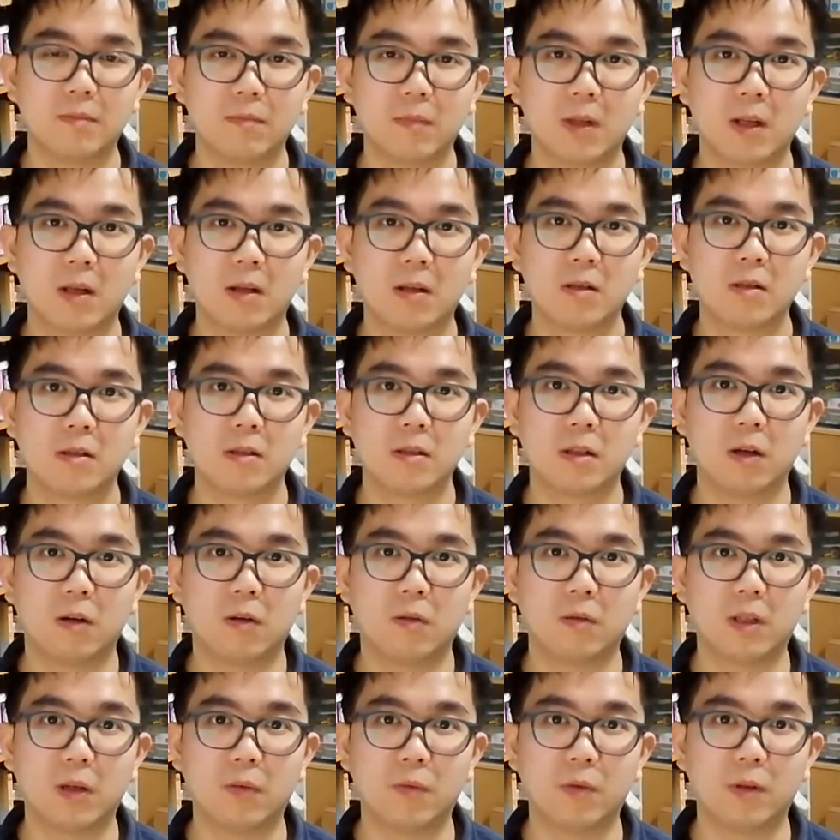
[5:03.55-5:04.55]
so
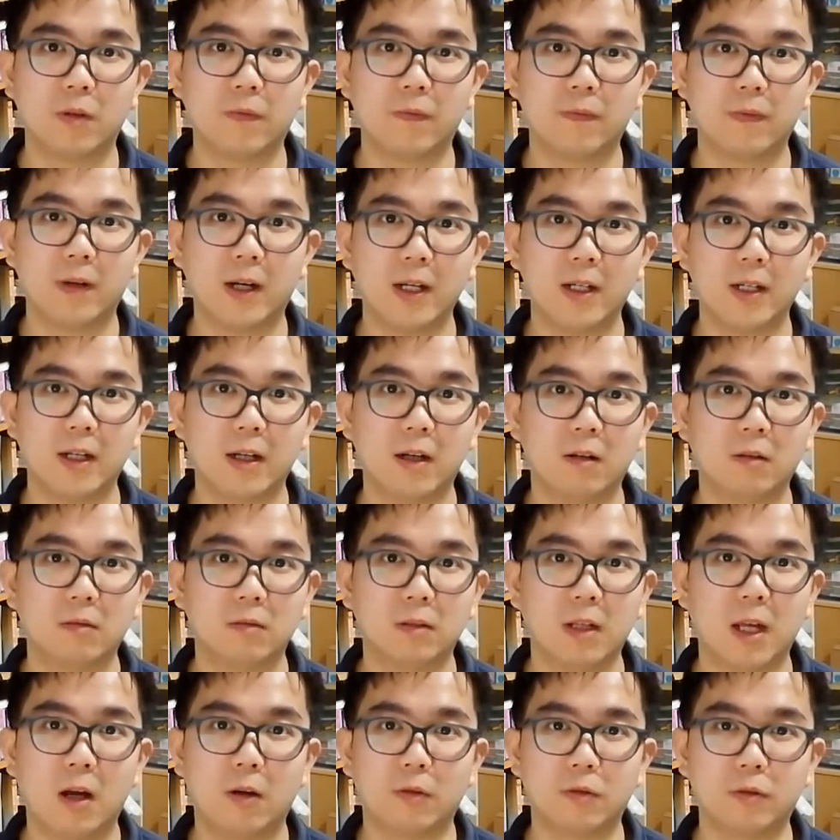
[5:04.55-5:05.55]
they will find out
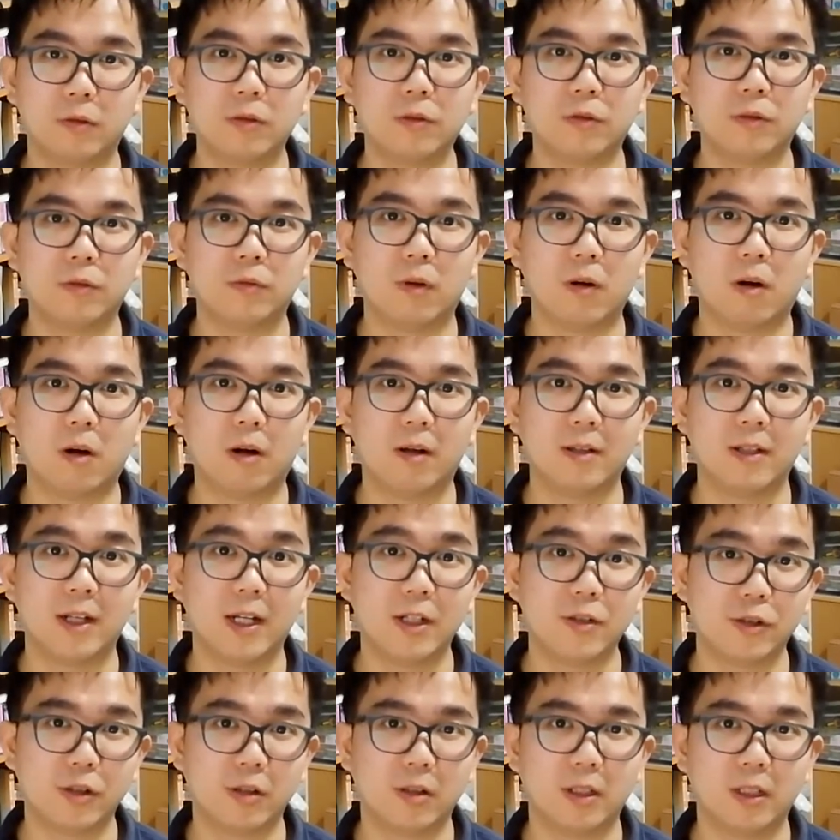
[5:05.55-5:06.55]
how good you are
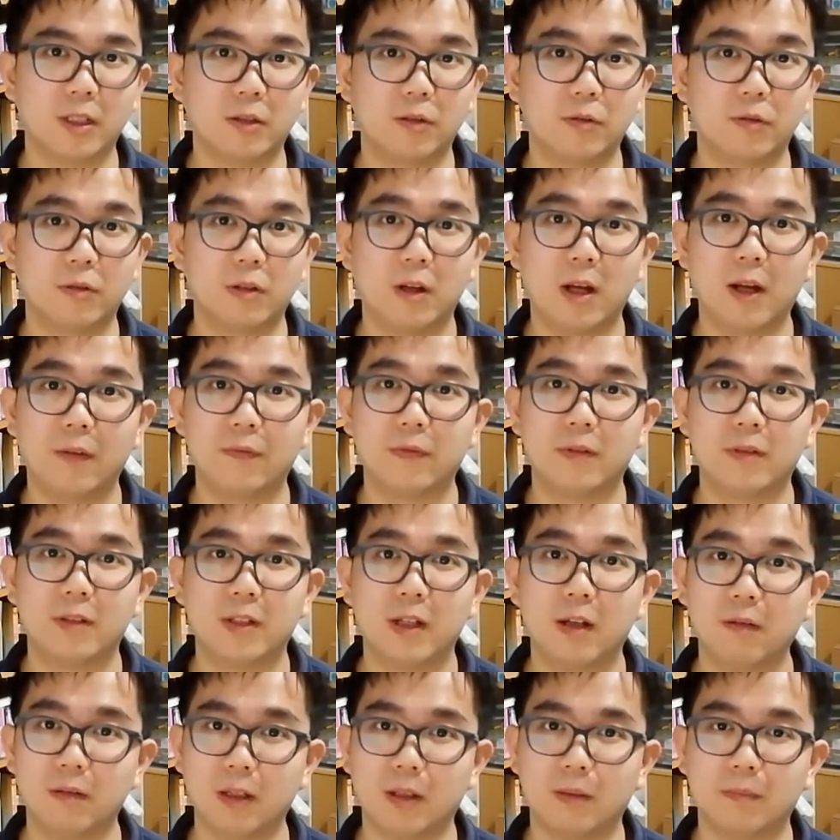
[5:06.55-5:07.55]
naturally. You don't have to
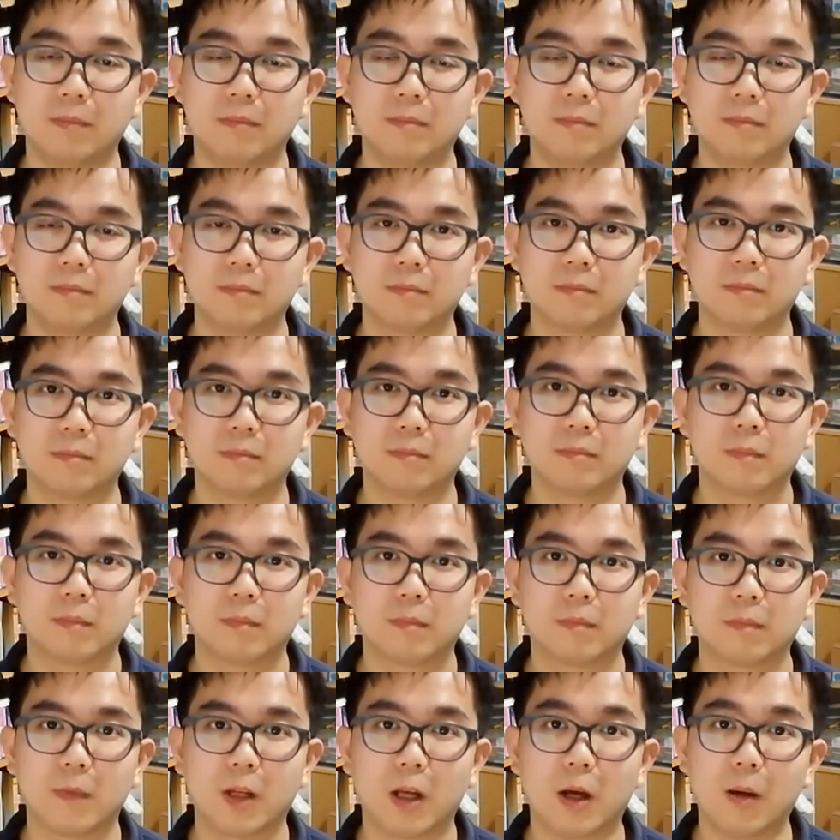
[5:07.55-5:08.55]
tell them
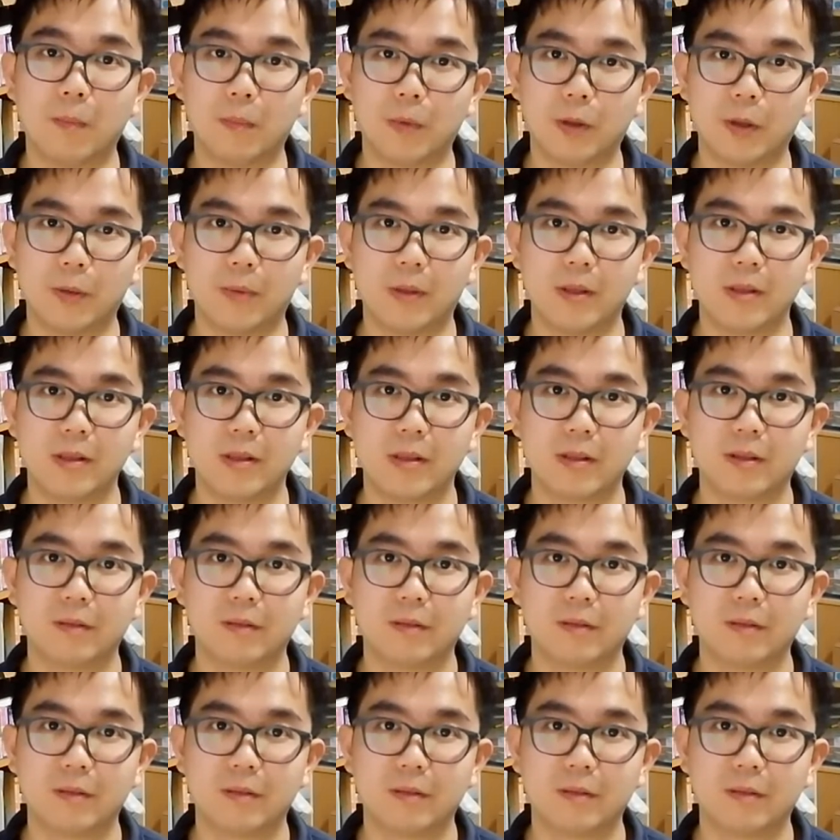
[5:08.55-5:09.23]
on purpose.